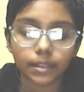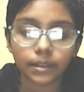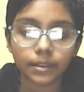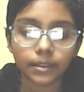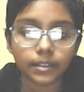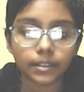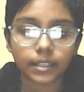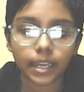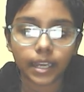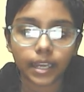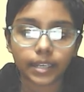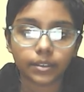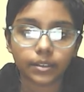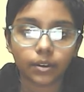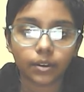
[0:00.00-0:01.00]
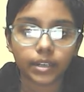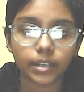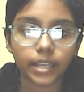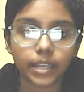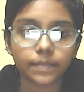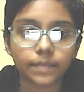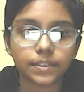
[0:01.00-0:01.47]
knight on
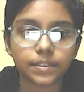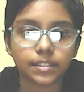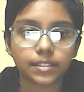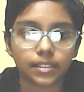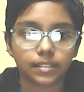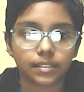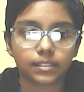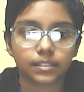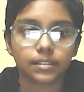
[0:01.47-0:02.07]
f6.